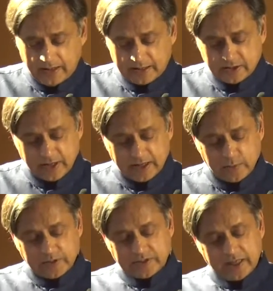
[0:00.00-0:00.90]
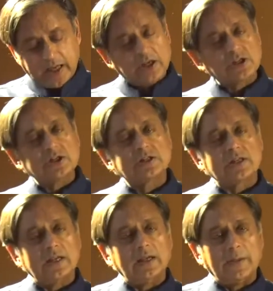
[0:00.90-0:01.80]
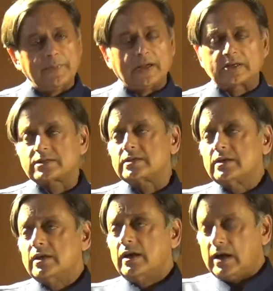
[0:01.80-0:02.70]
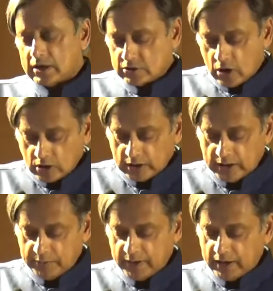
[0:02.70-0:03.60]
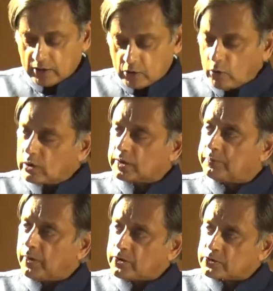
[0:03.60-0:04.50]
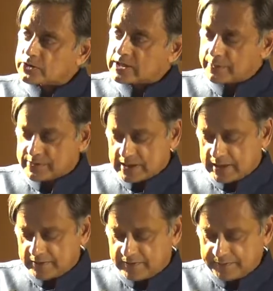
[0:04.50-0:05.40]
a trend which the ancient epics are wrongly being called upon to subserve.